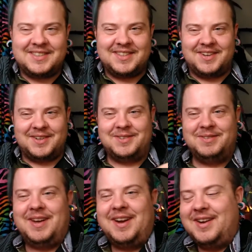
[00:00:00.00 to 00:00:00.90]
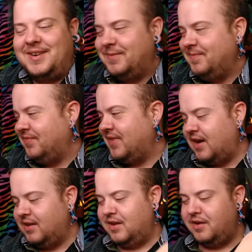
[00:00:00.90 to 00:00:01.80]
So yeah,
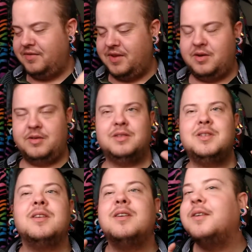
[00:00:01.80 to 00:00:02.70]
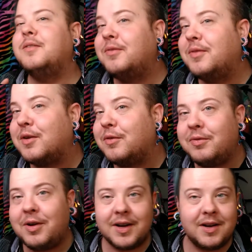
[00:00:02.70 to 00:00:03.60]
I love those. They're
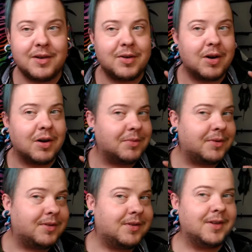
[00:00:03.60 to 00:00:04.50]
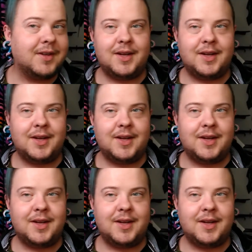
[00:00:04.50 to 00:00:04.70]
freaking adorable